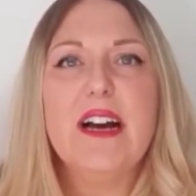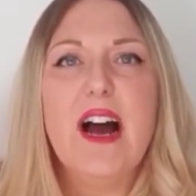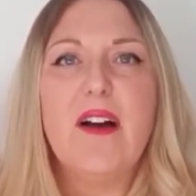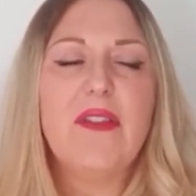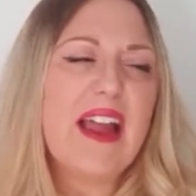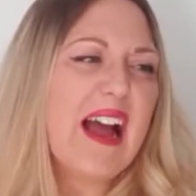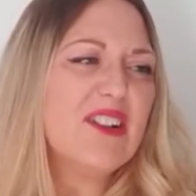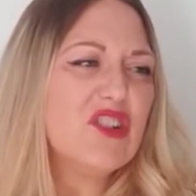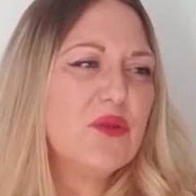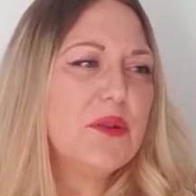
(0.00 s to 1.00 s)
and they
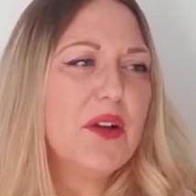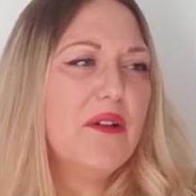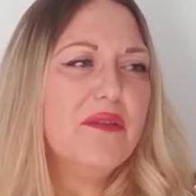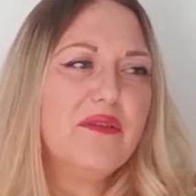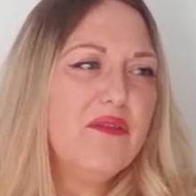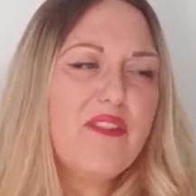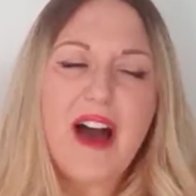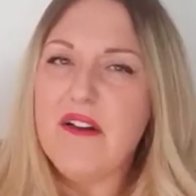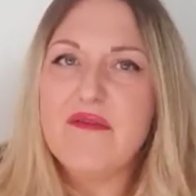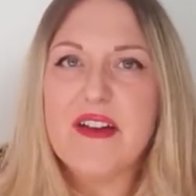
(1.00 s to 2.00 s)
had to do a lot of
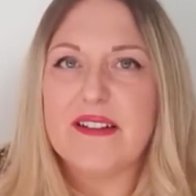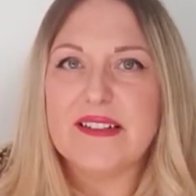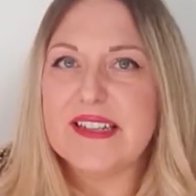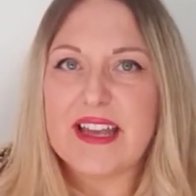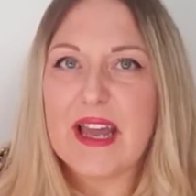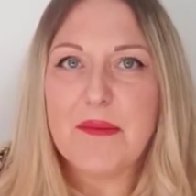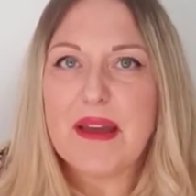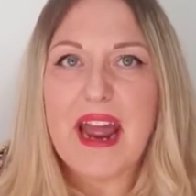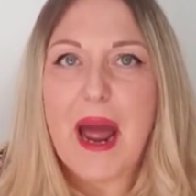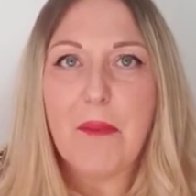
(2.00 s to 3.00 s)
faffing to keep me
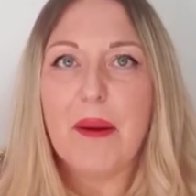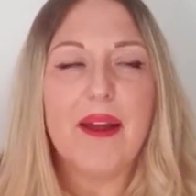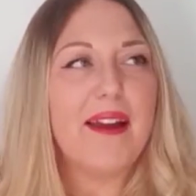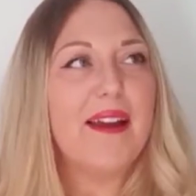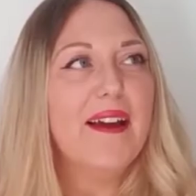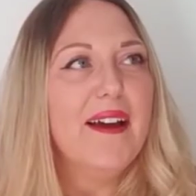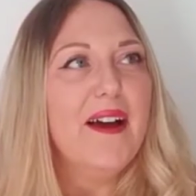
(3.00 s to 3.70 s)
happy,